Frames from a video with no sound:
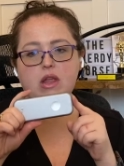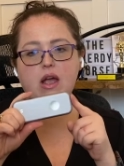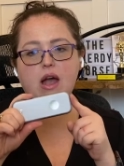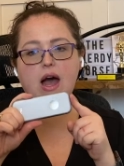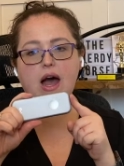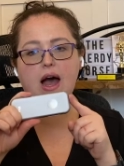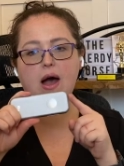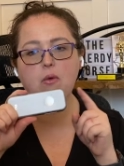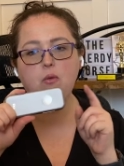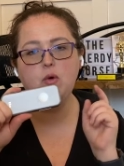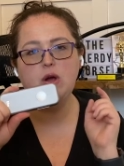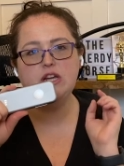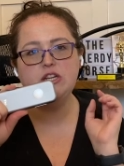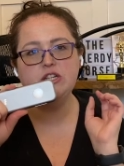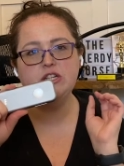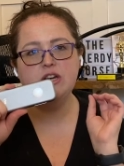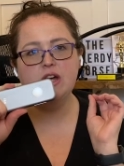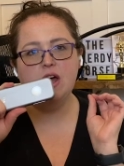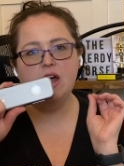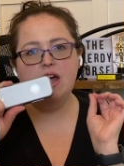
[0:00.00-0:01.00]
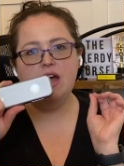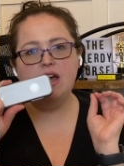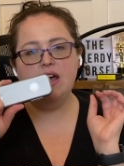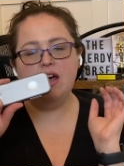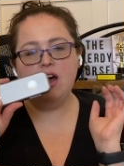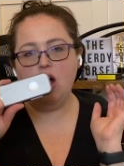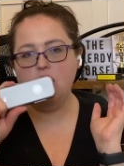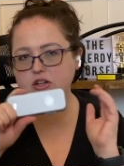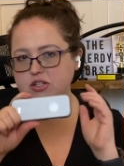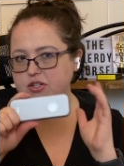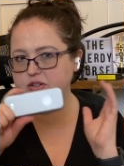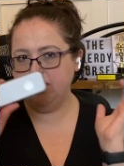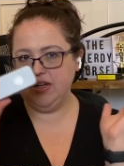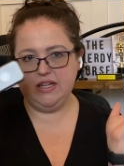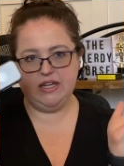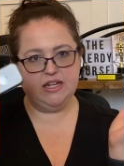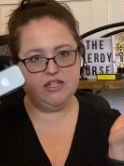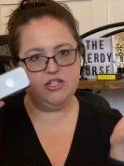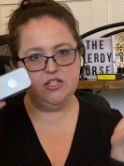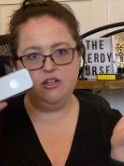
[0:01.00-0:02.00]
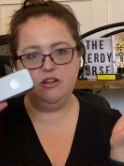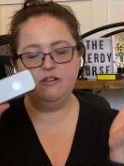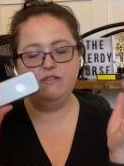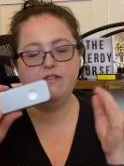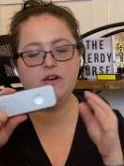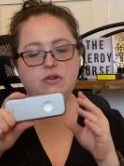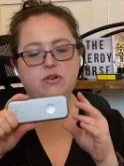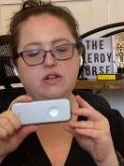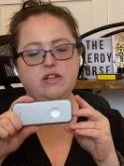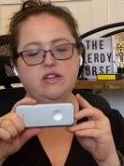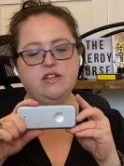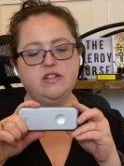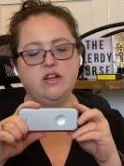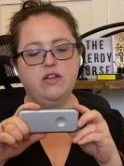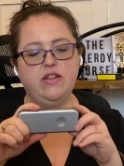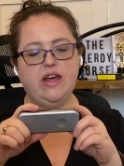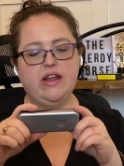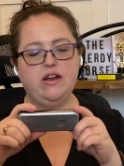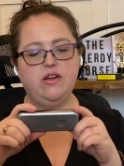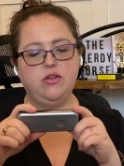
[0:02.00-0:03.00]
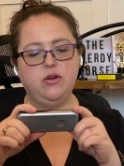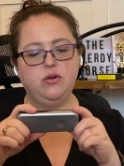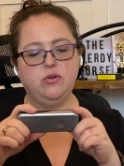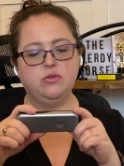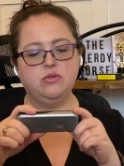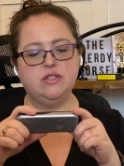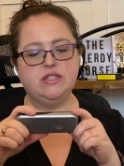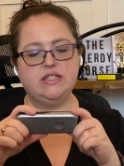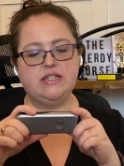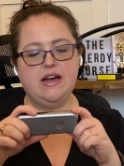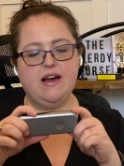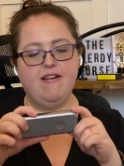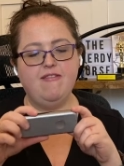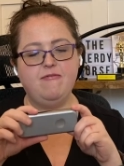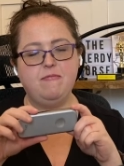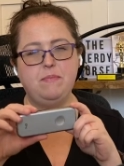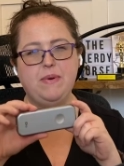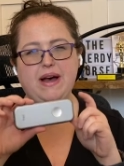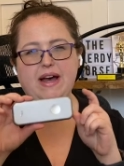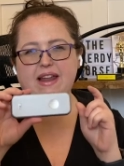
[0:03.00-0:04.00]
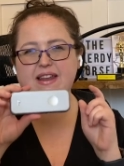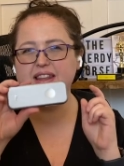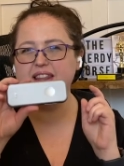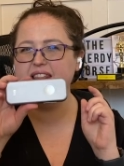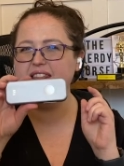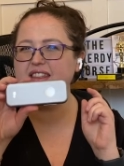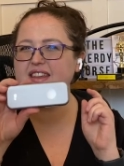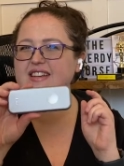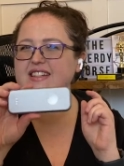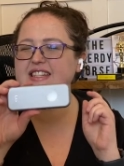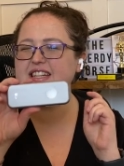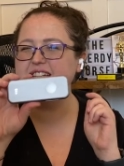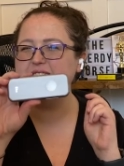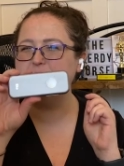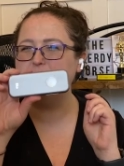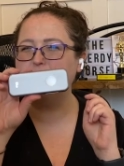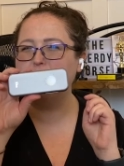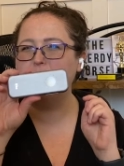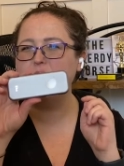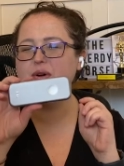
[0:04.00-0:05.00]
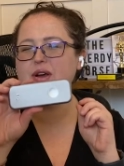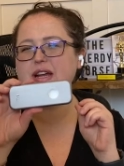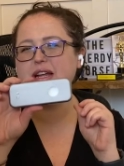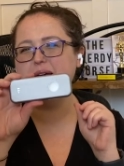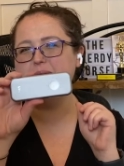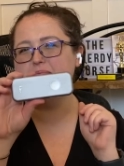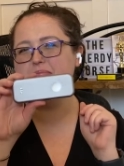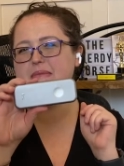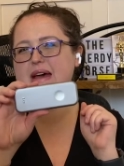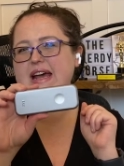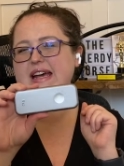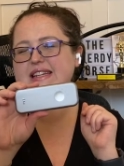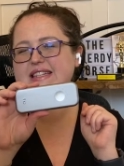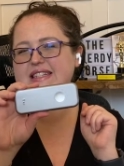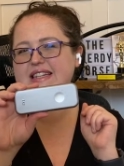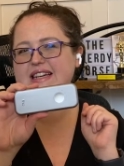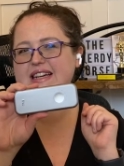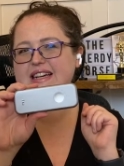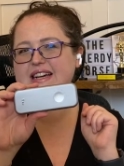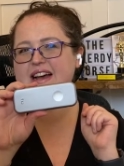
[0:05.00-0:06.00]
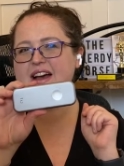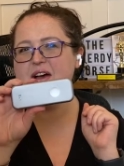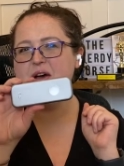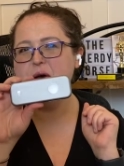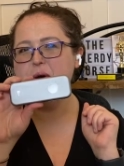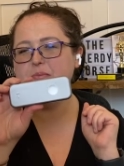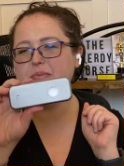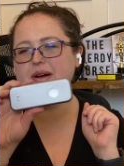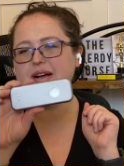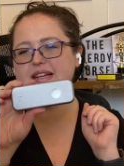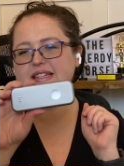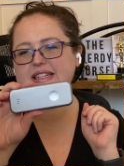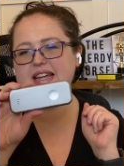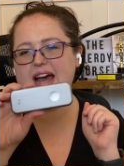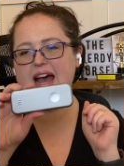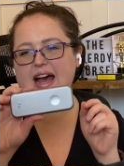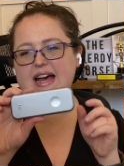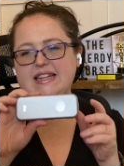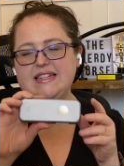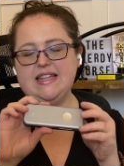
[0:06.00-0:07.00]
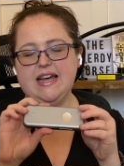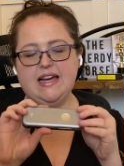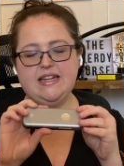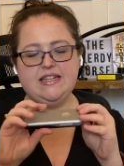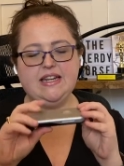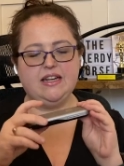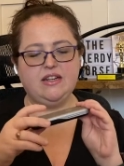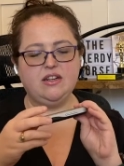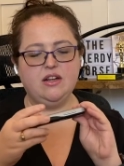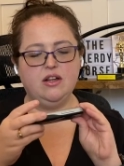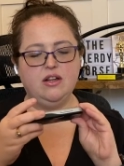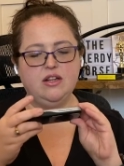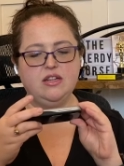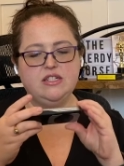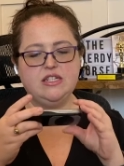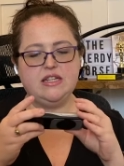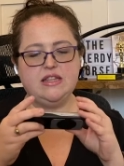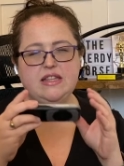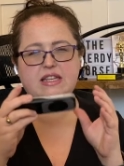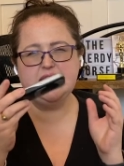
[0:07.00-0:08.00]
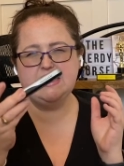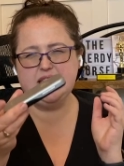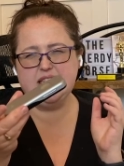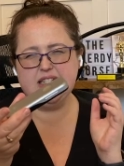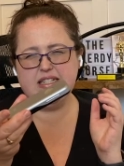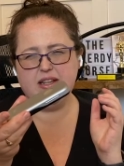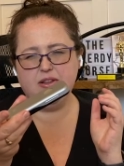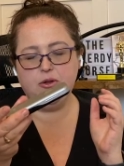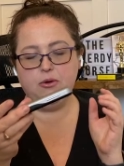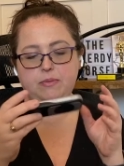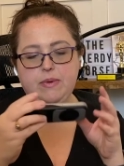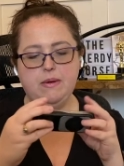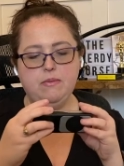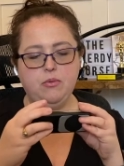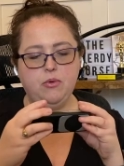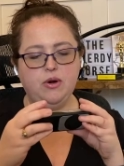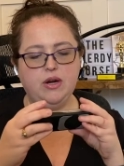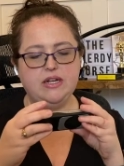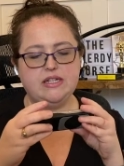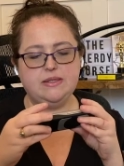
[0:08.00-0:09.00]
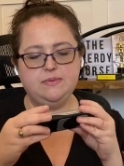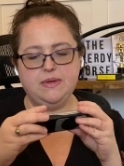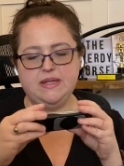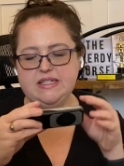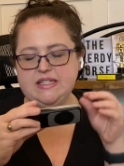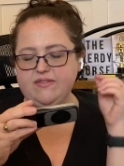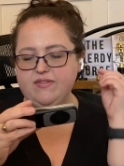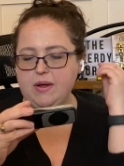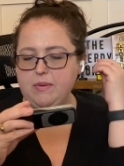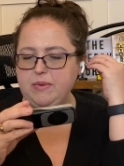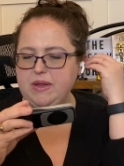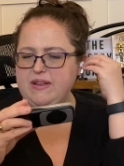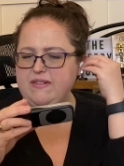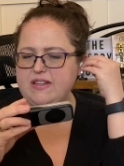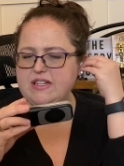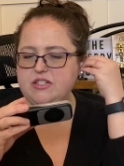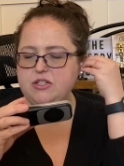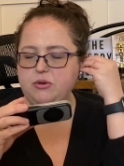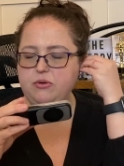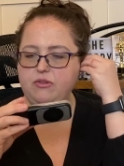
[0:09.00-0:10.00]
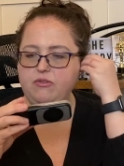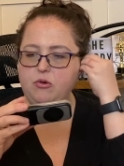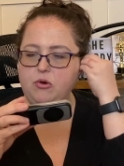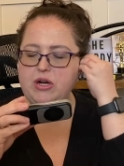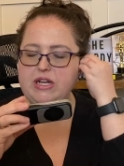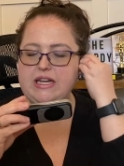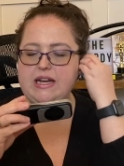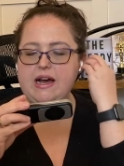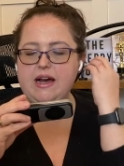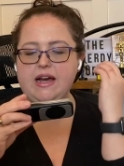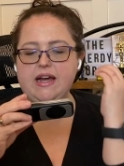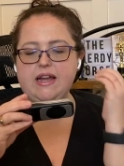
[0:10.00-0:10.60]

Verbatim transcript: uh, which also connects to your phone and does all that other cool stuff, but this is pretty amazing because it has that technology. This is a little bit more expensive. I believe it's 349